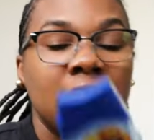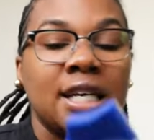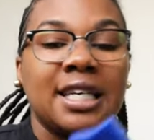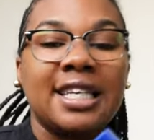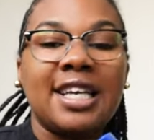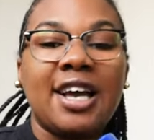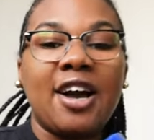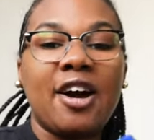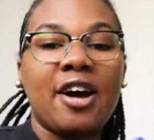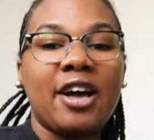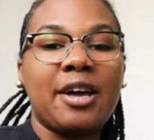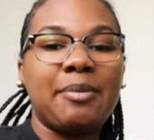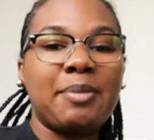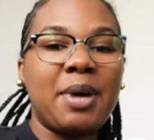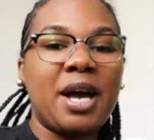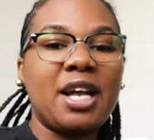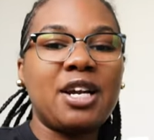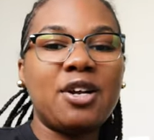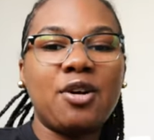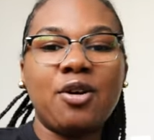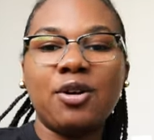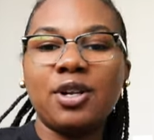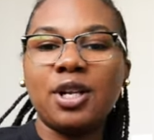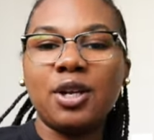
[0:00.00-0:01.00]
Y'all, am I
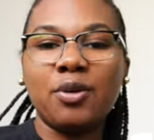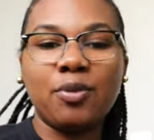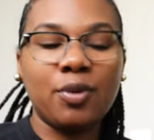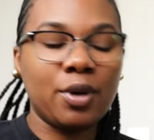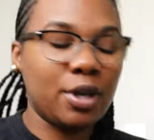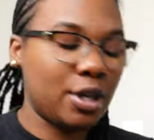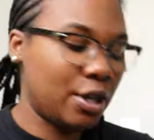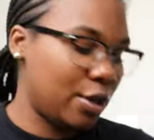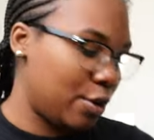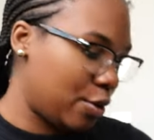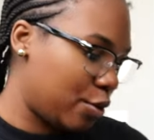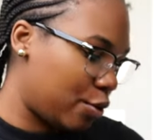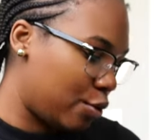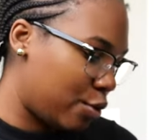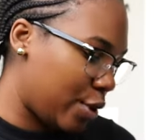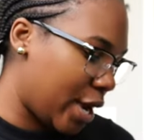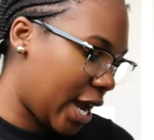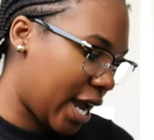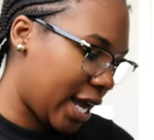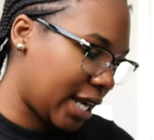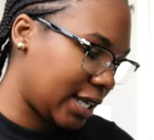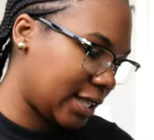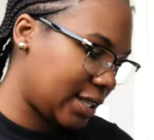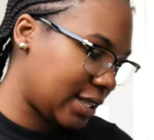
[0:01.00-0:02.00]
the only one who
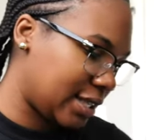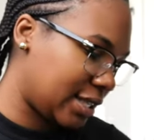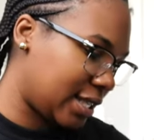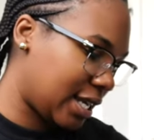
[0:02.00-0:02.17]
has to